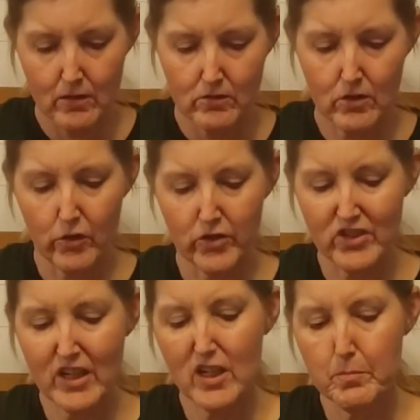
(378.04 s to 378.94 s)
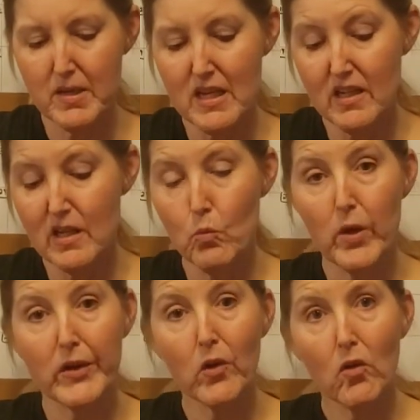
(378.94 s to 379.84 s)
So there's not going to be any
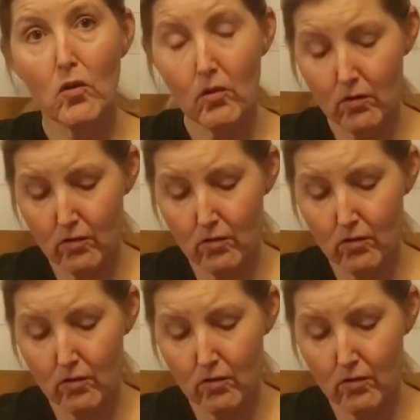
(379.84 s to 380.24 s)
wiggle